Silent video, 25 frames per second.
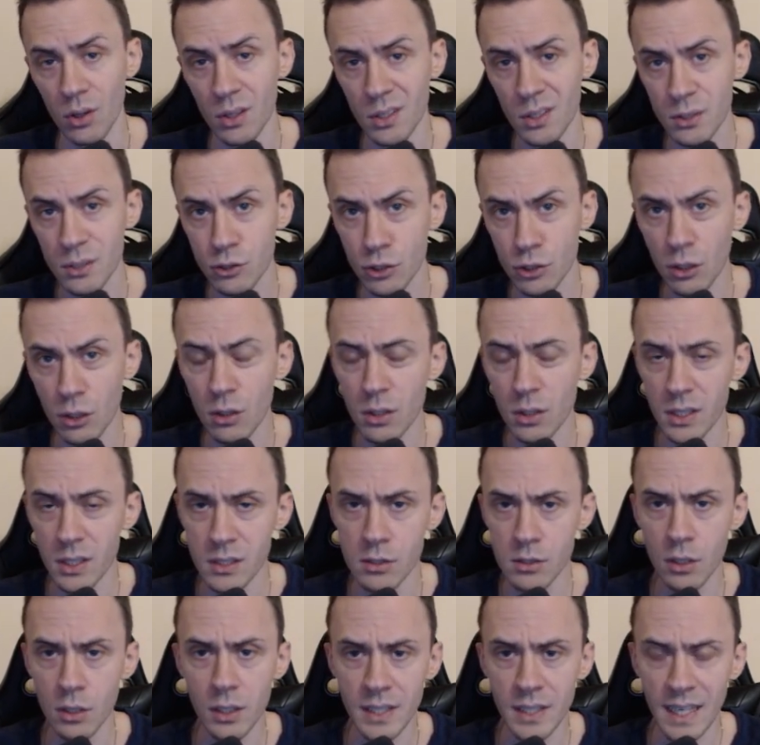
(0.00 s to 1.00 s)
SOL
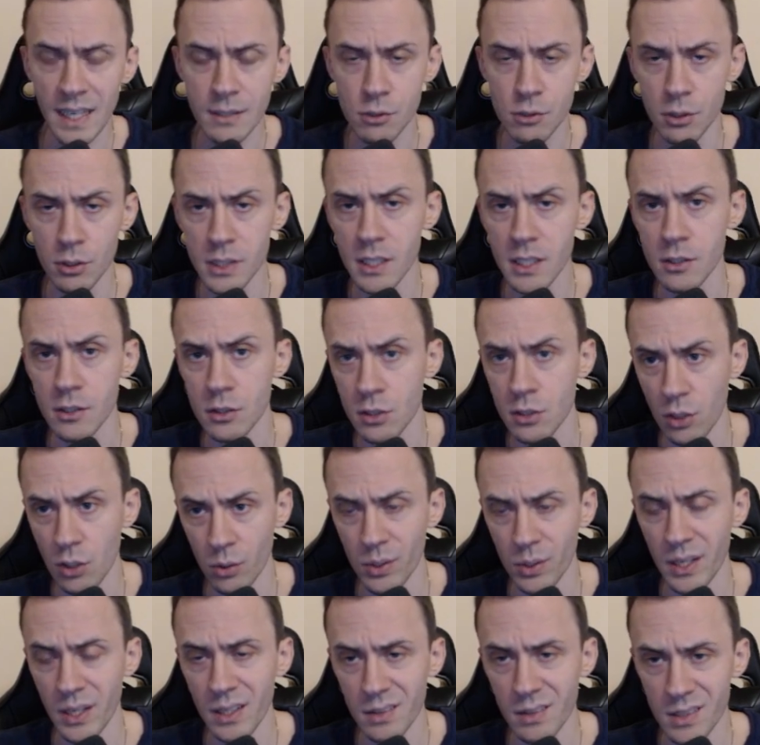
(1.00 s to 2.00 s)
is not actually a
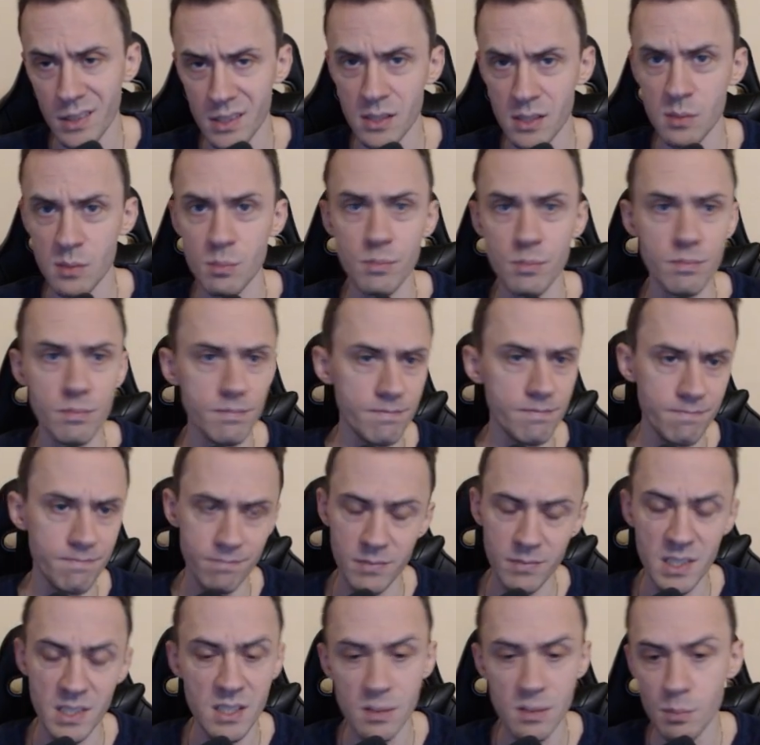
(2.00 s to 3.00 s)
token. This
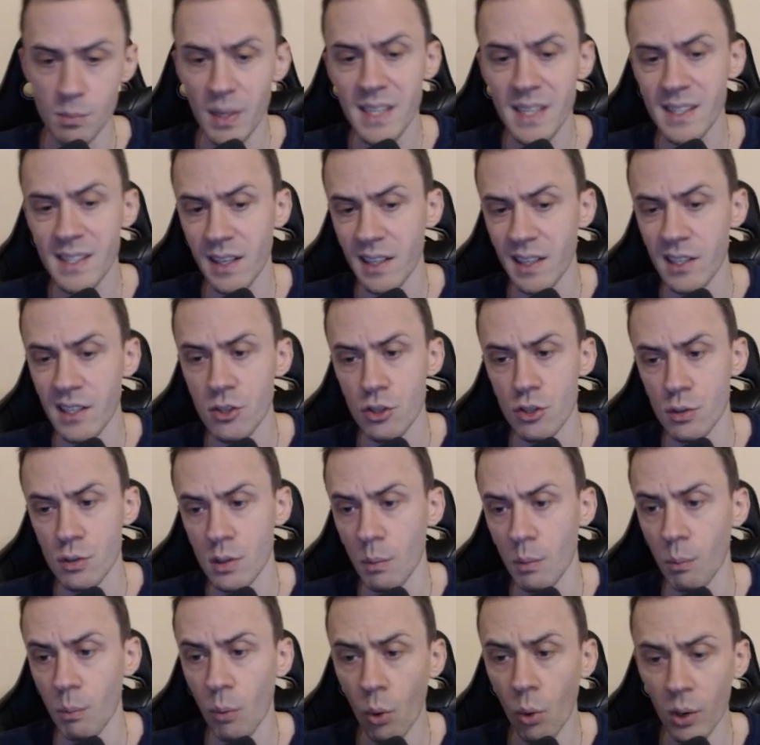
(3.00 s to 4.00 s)
is basically just
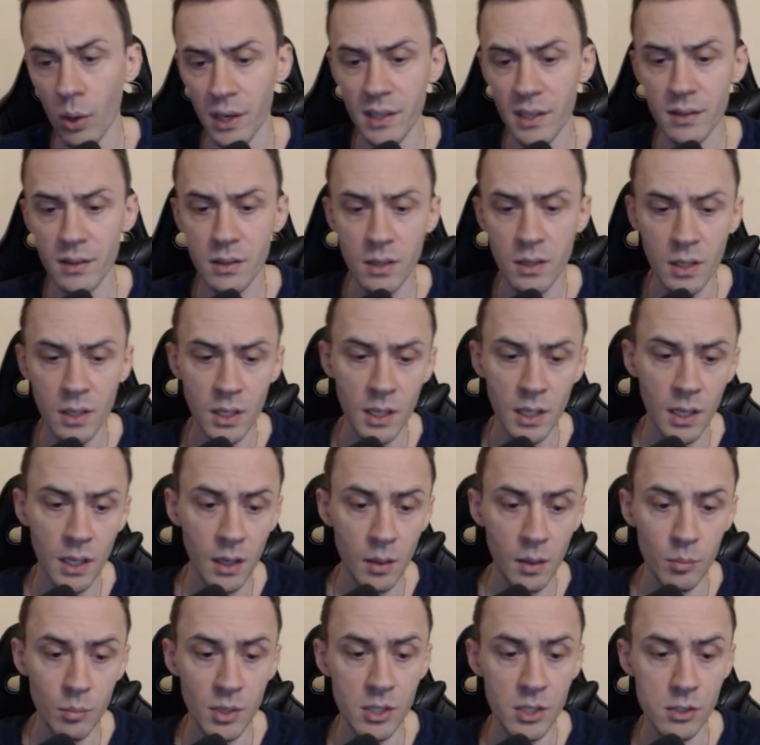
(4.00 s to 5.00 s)
a point,
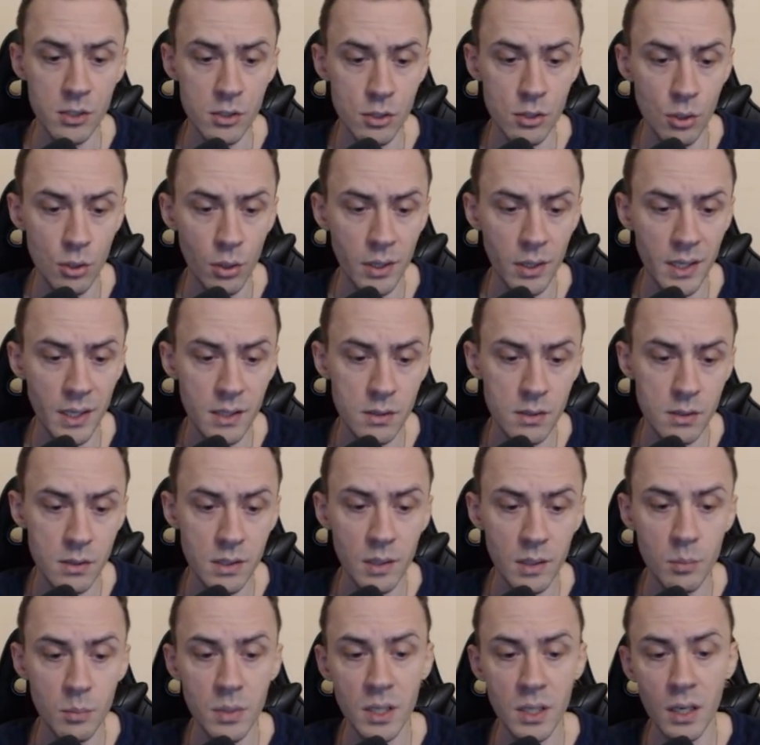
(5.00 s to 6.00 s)
because tokens is
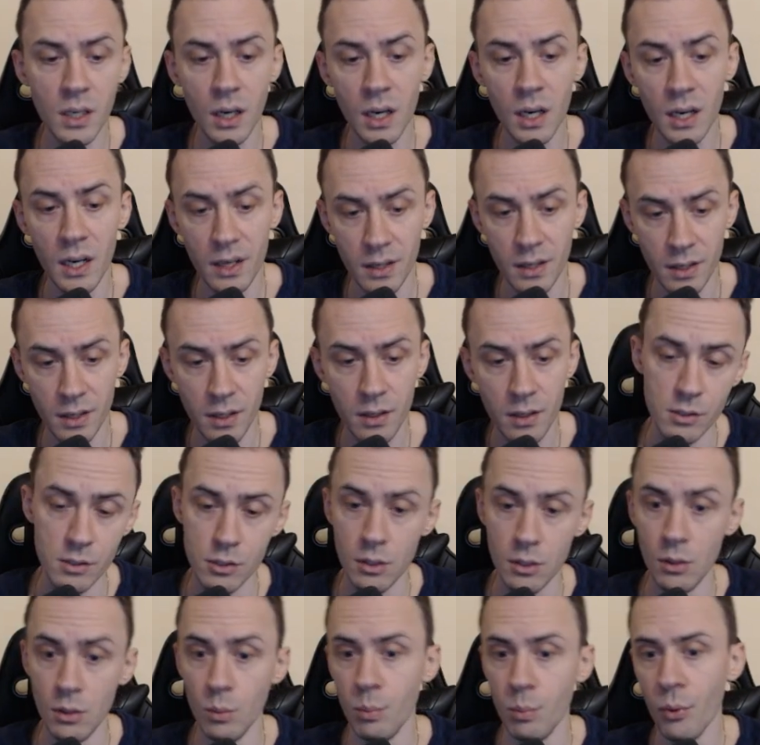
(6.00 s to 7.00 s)
gonna be ARC.
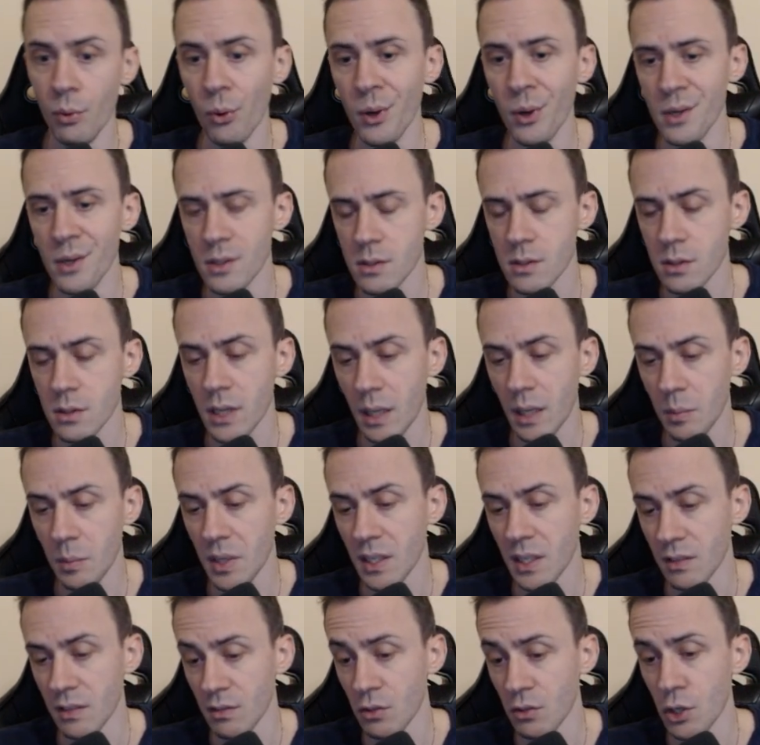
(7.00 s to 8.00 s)
SOL points are gonna be
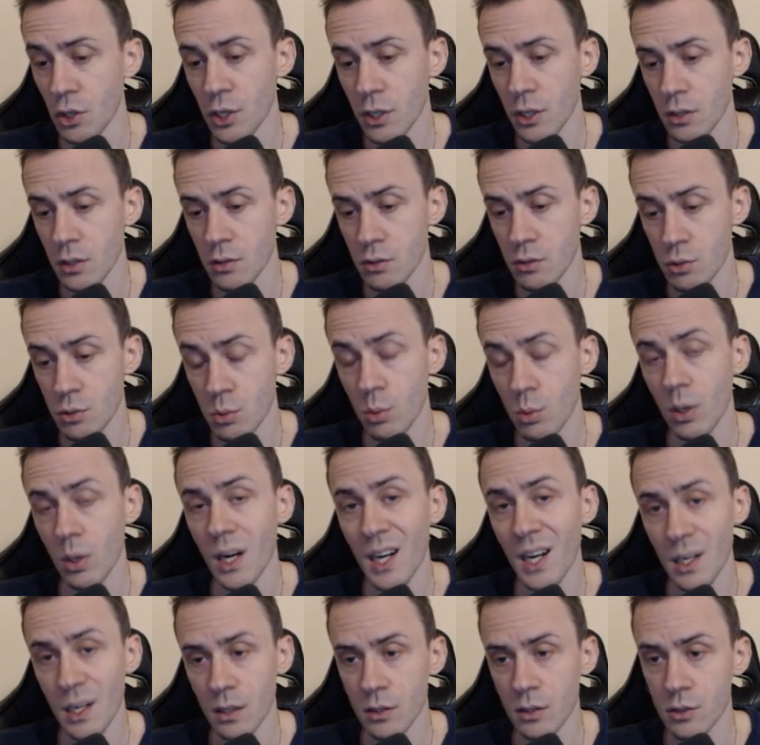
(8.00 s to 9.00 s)
converted to
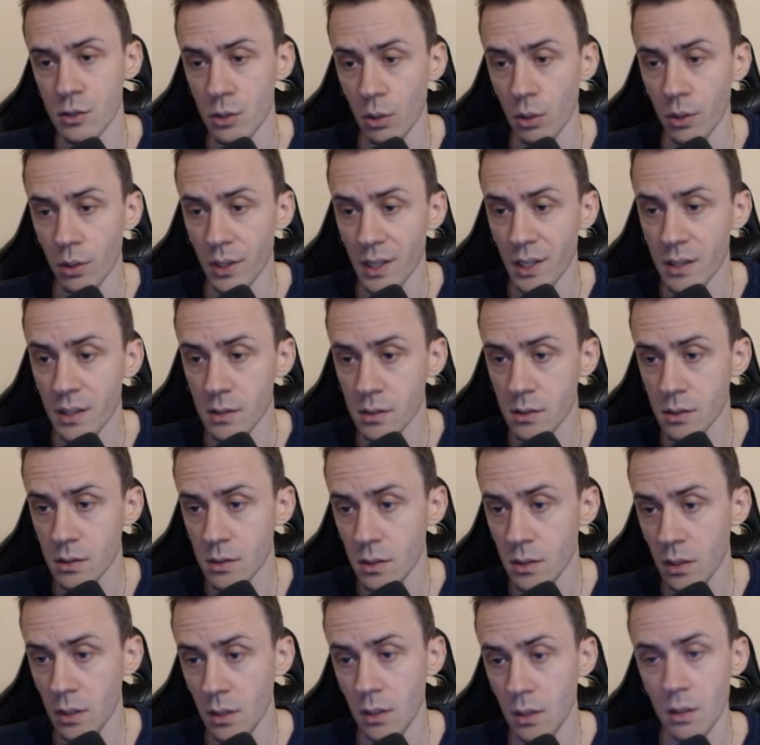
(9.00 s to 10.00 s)
ARC tokens
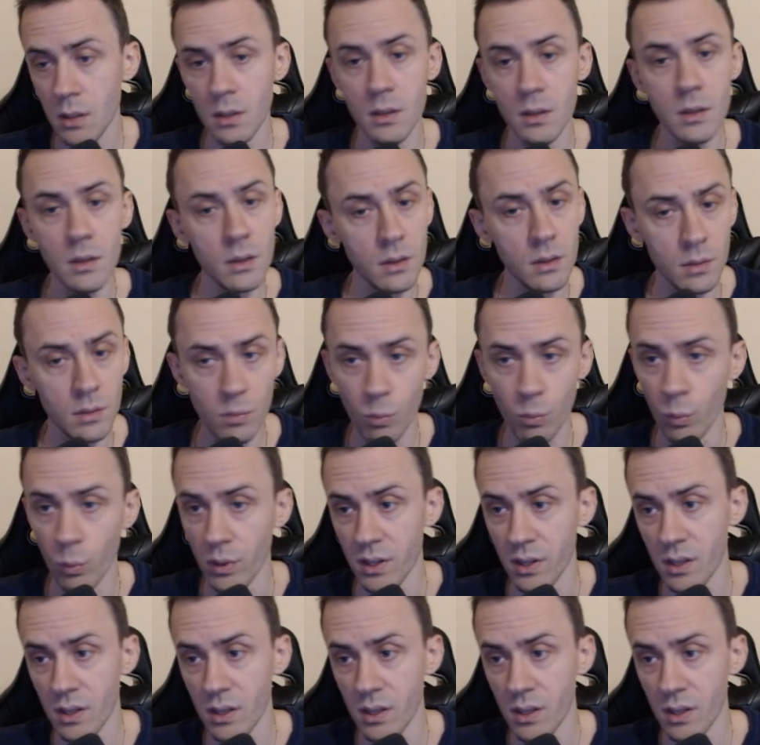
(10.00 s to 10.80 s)
with